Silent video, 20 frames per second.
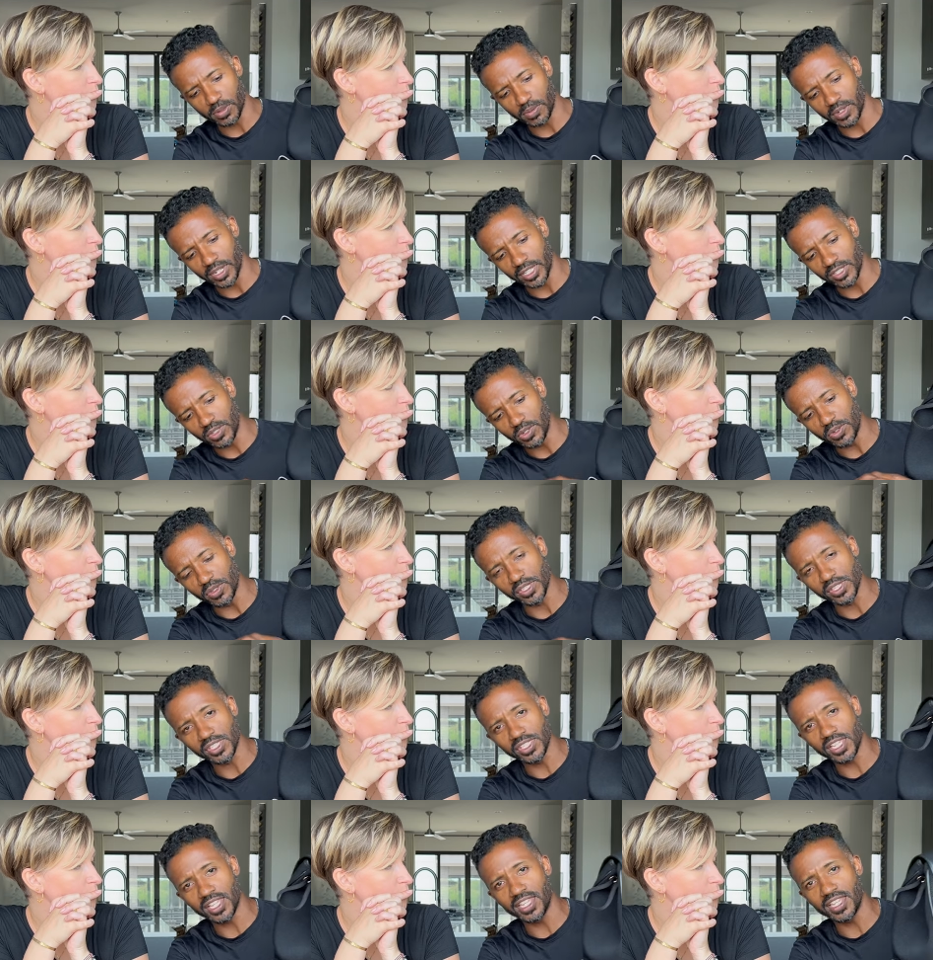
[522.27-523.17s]
Speaker 1: As you can
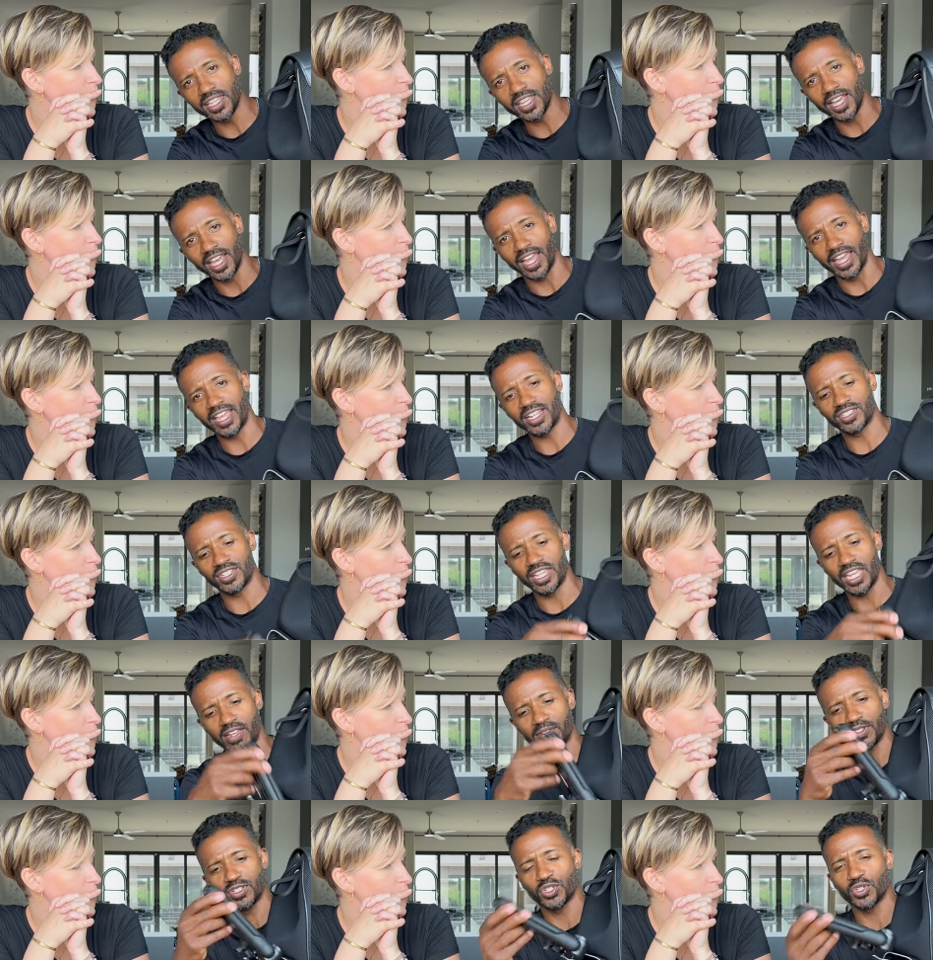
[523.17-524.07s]
see, I actually have
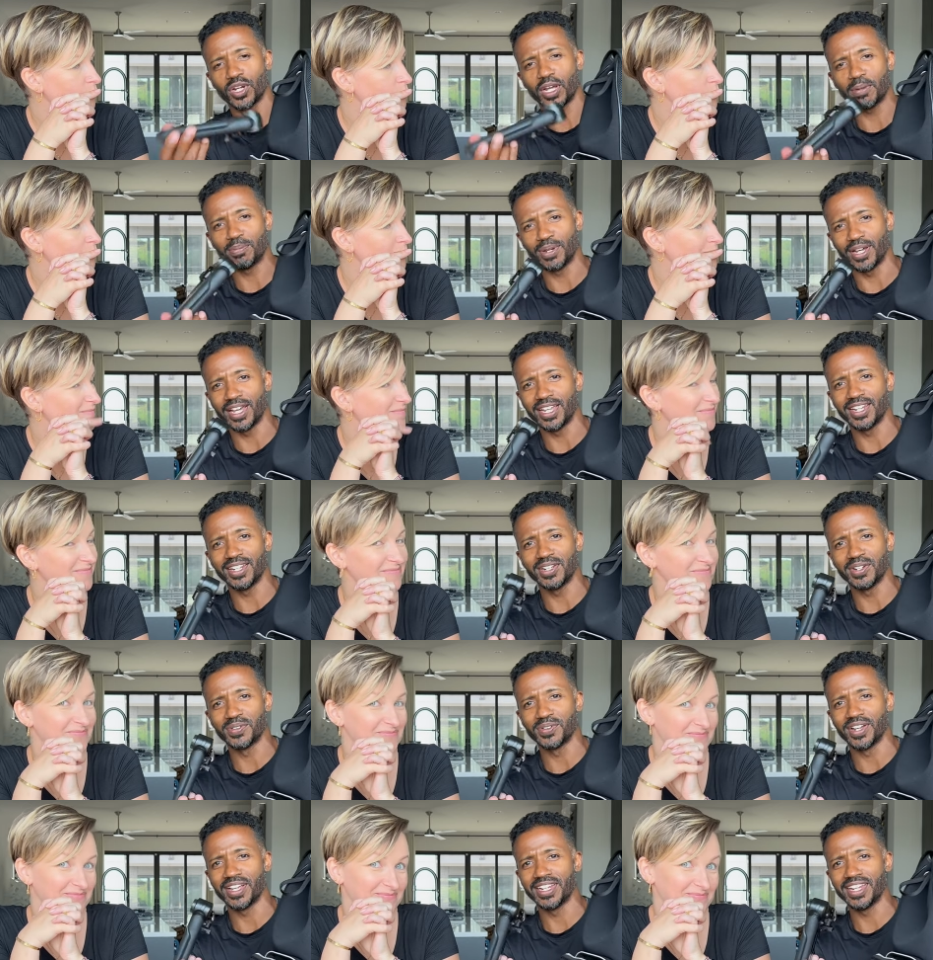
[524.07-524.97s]
a tripod in here
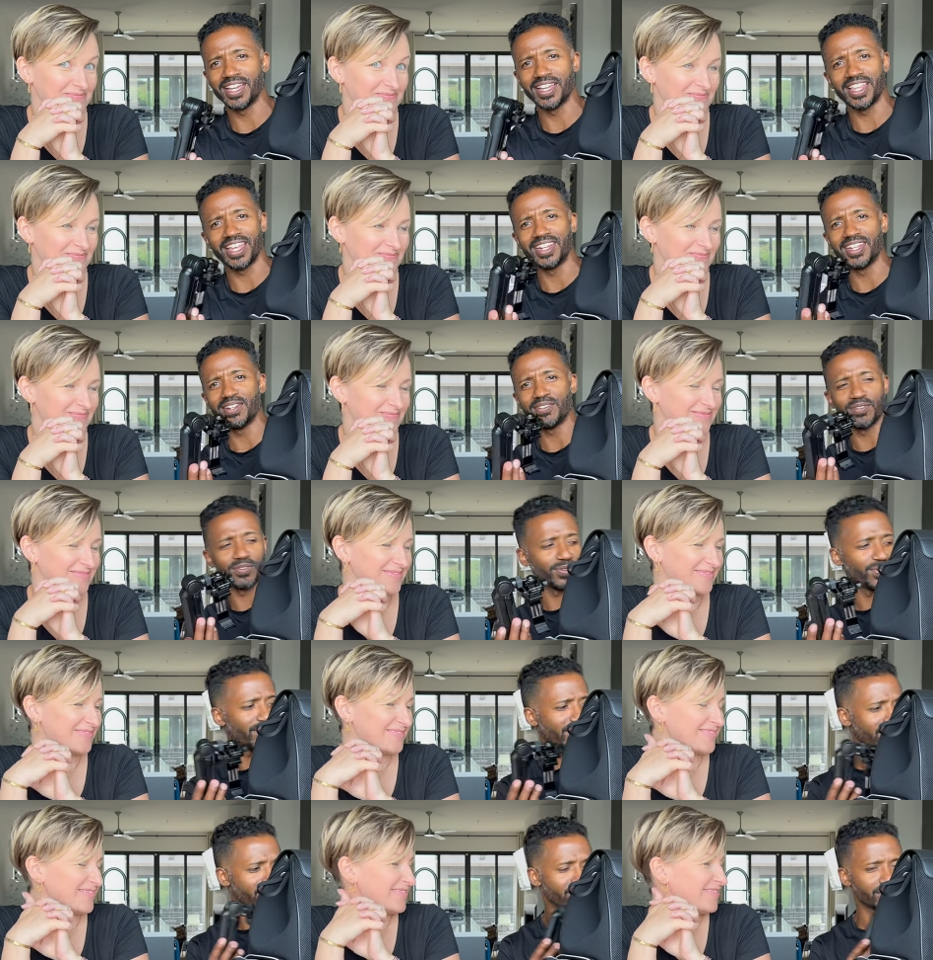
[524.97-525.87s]
right now. I didn't even
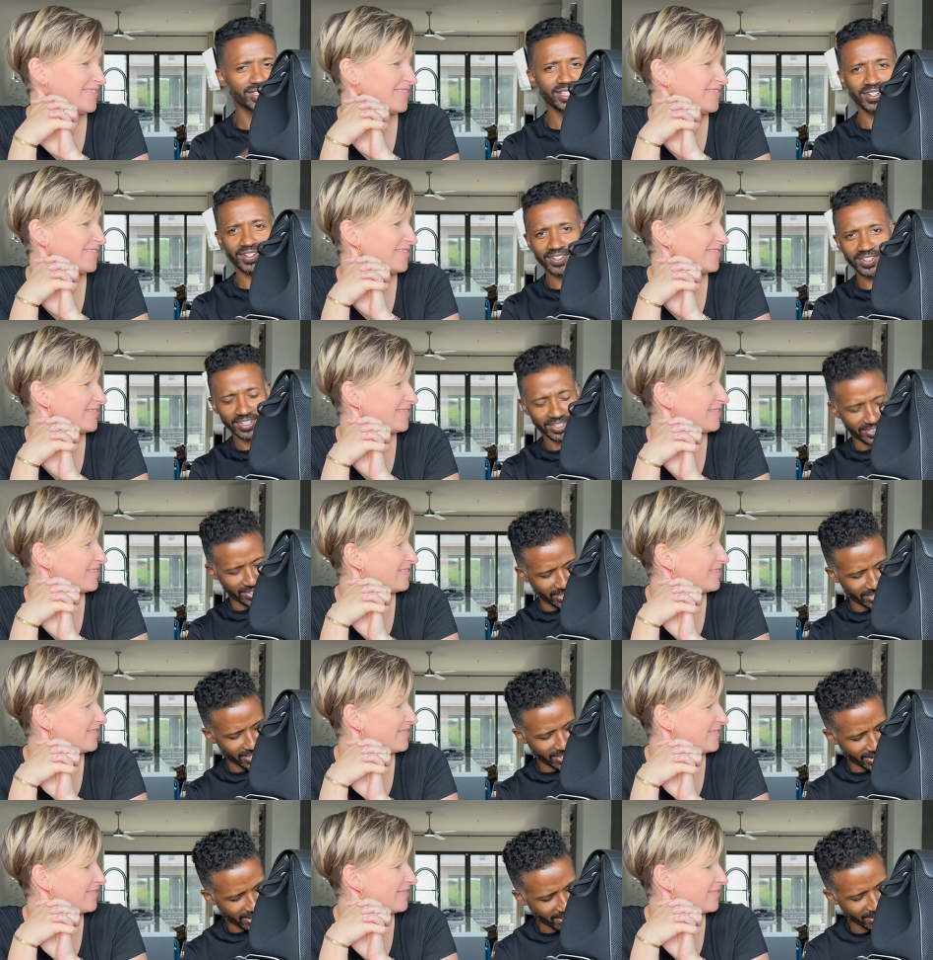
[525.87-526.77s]
realize it was in there. I need to take
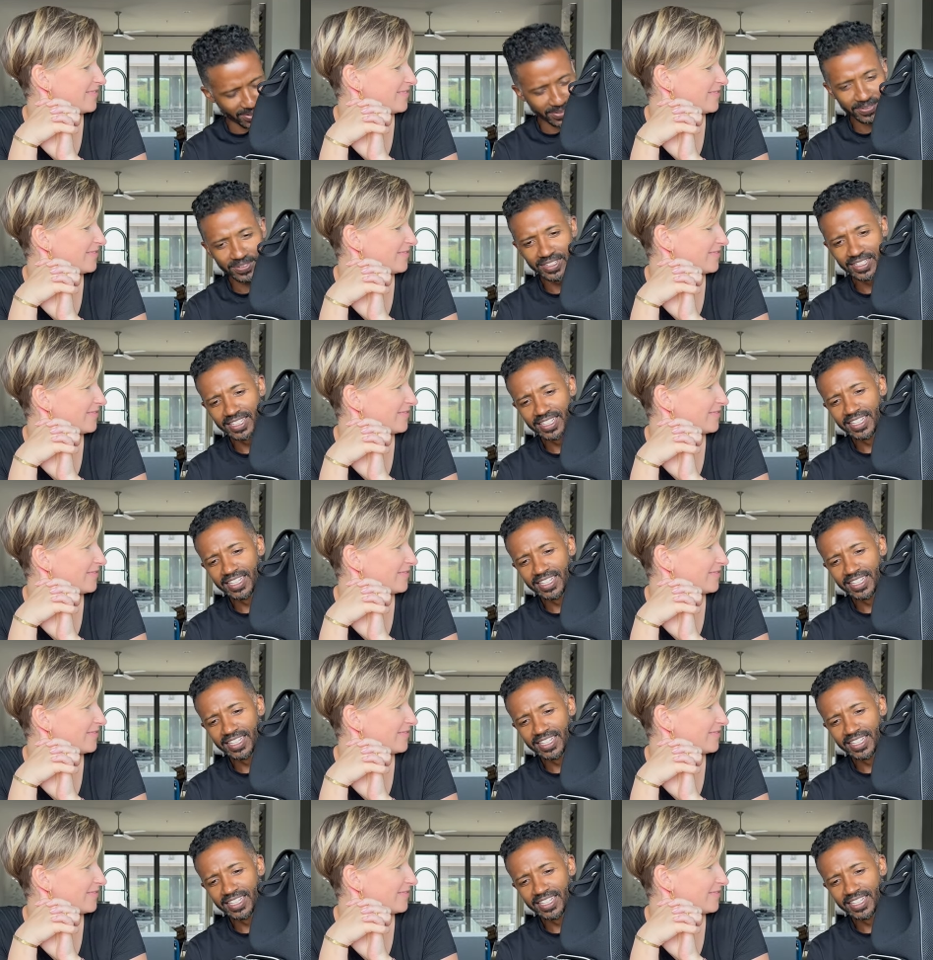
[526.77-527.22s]
that out.